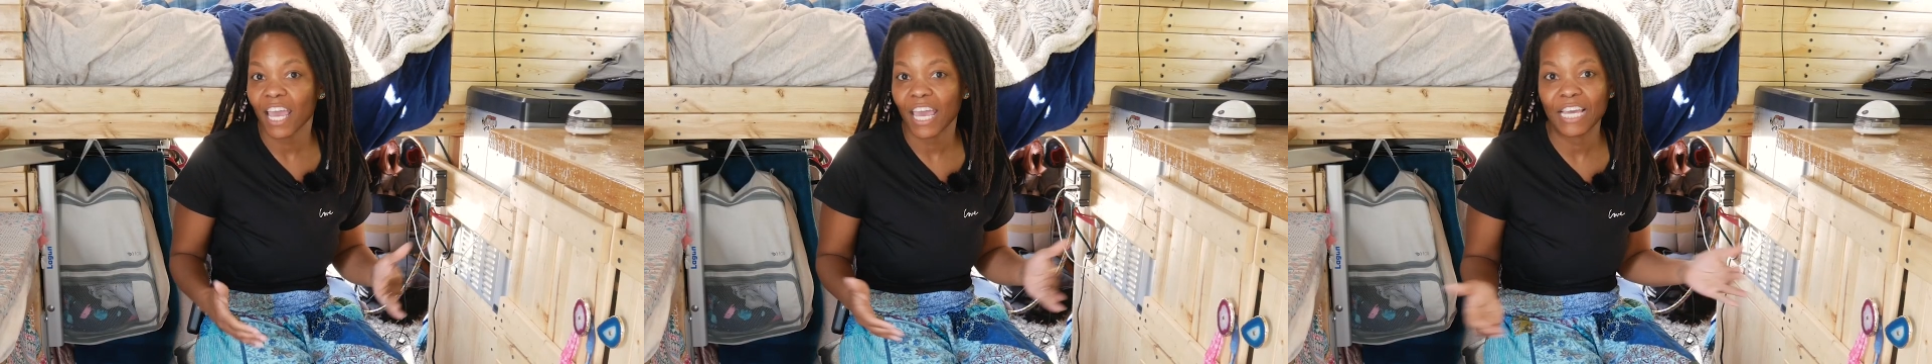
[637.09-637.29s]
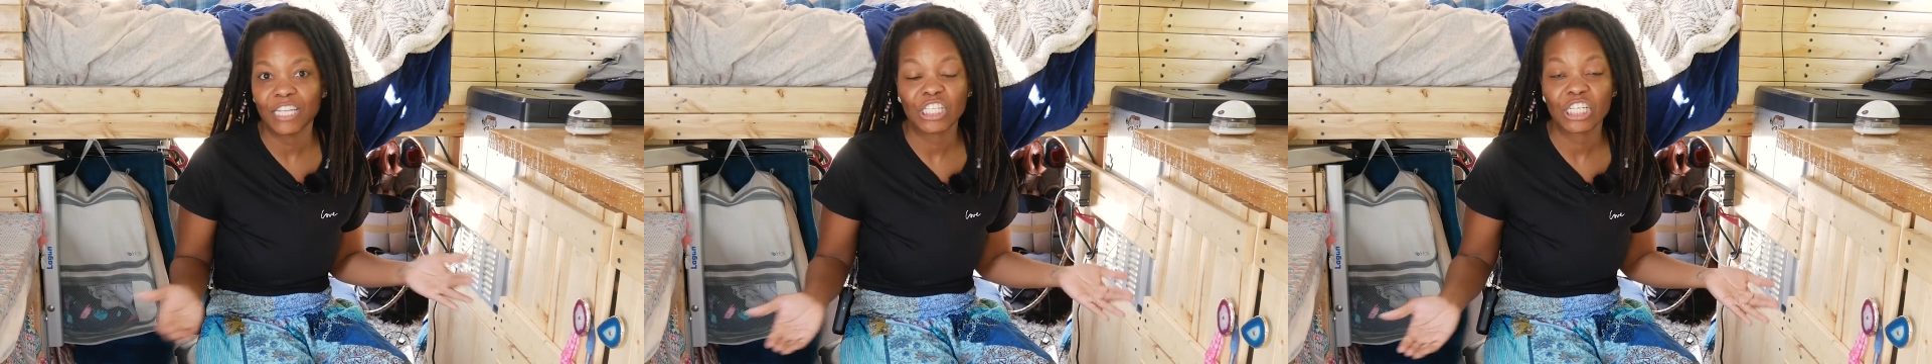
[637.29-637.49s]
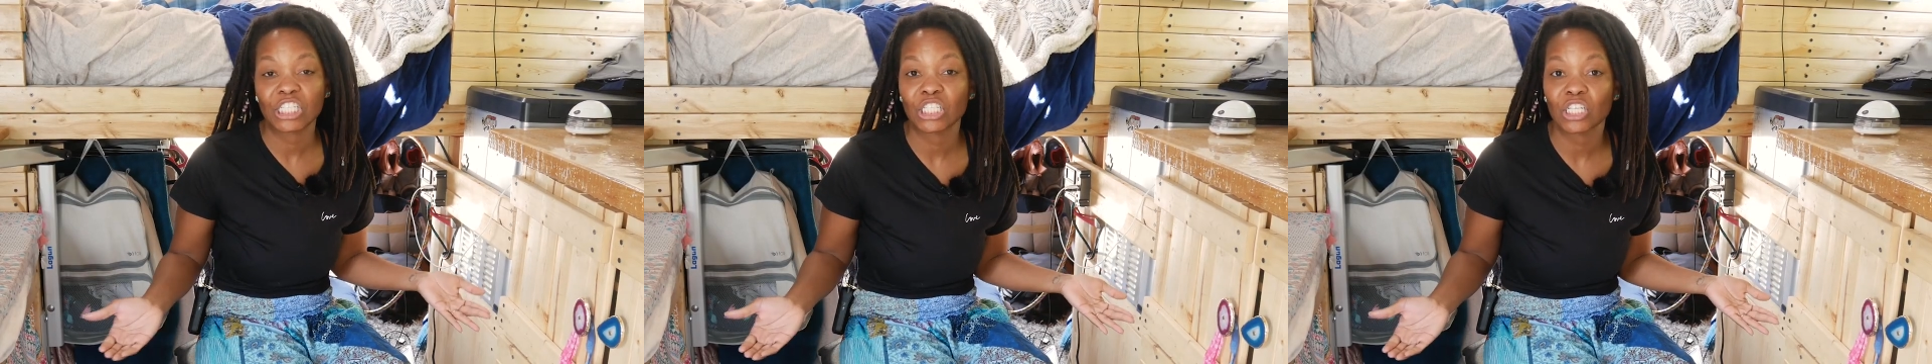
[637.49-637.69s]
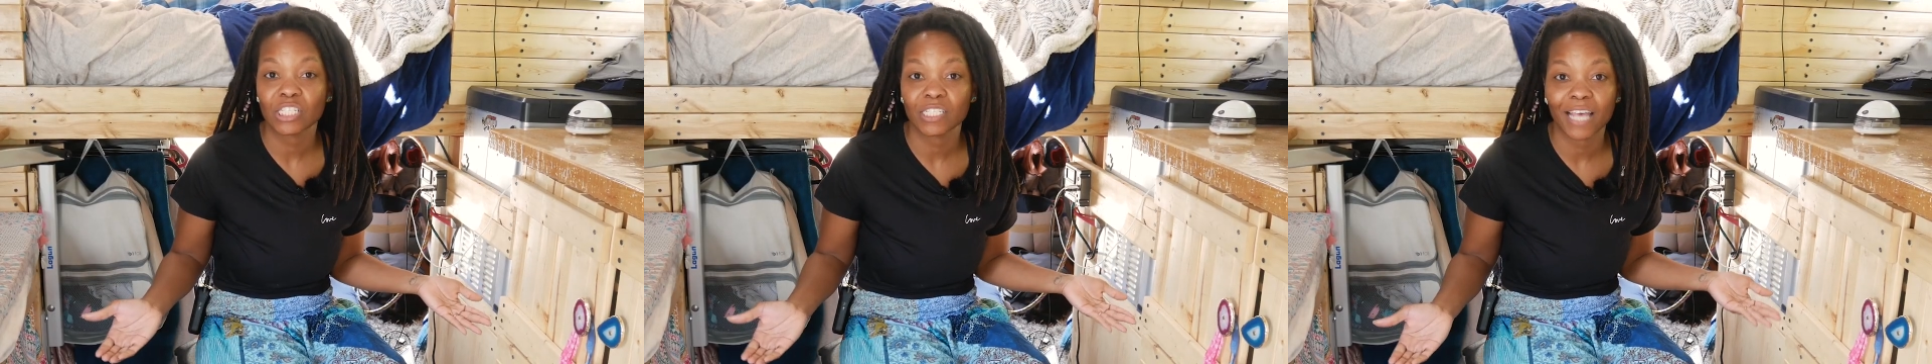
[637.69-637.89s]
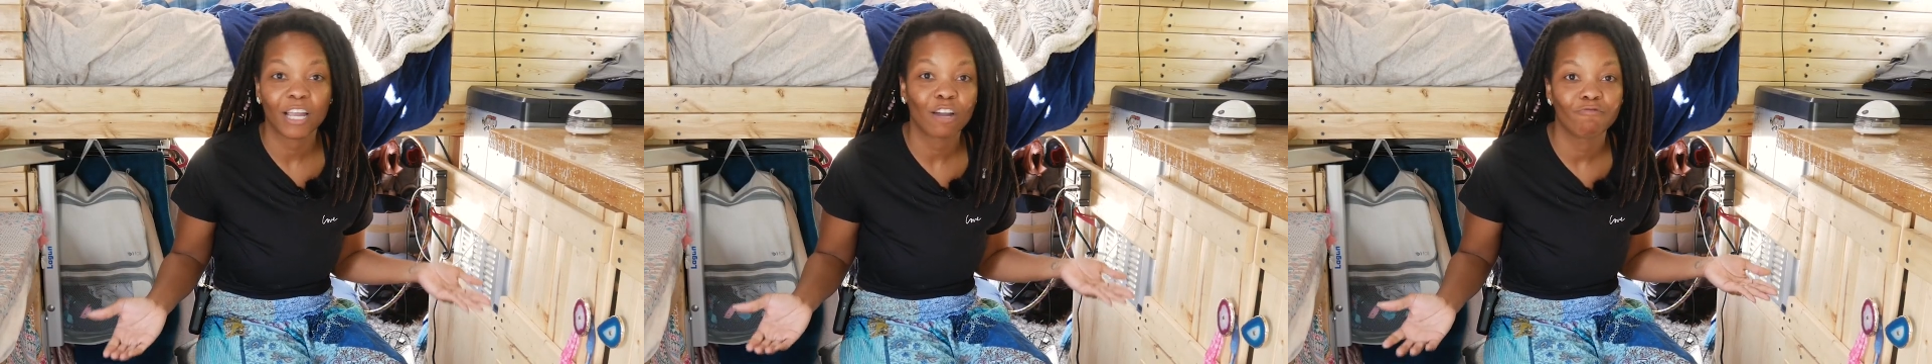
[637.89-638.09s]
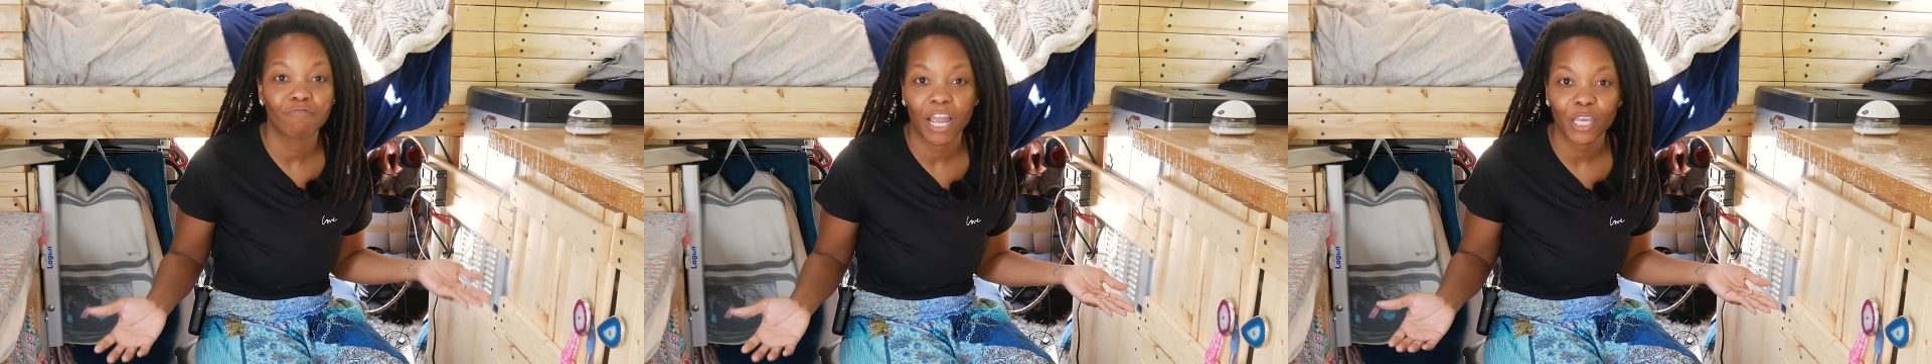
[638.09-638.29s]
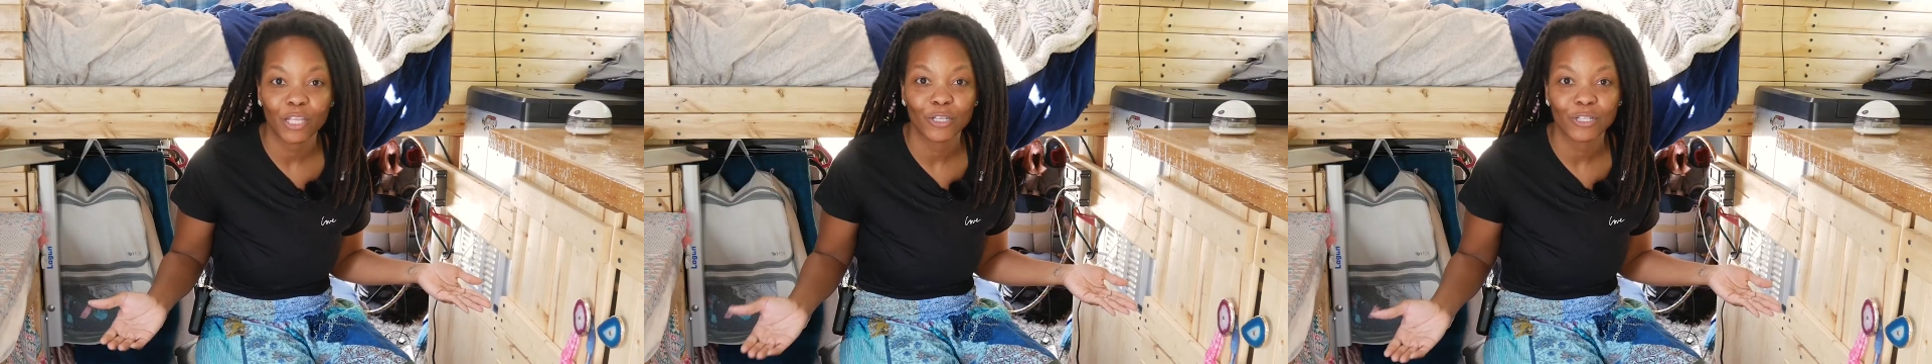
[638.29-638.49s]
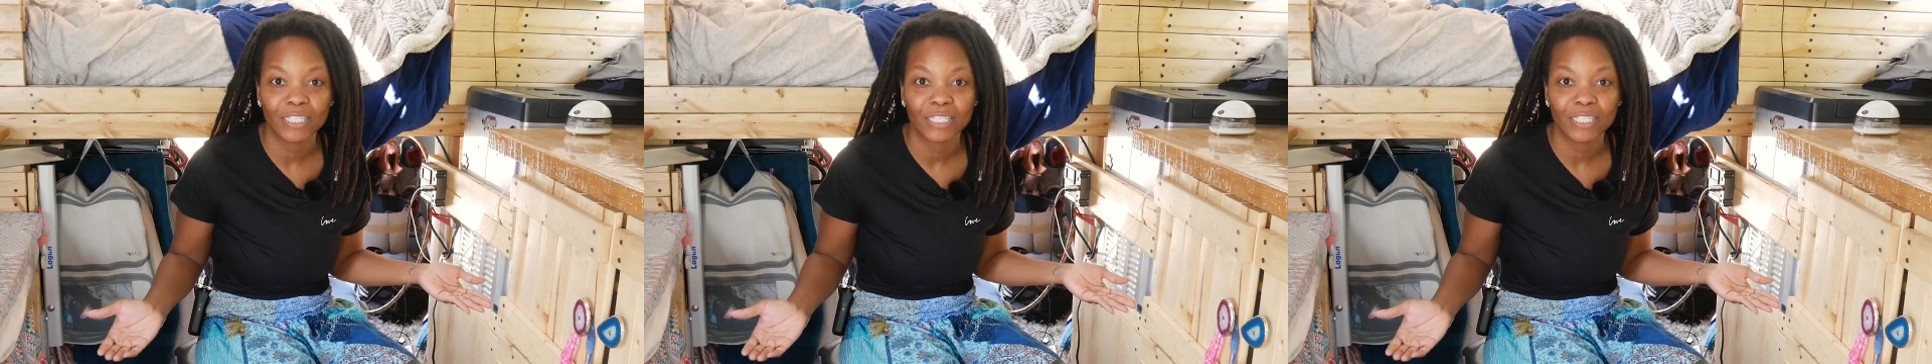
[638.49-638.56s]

it just looks like a regular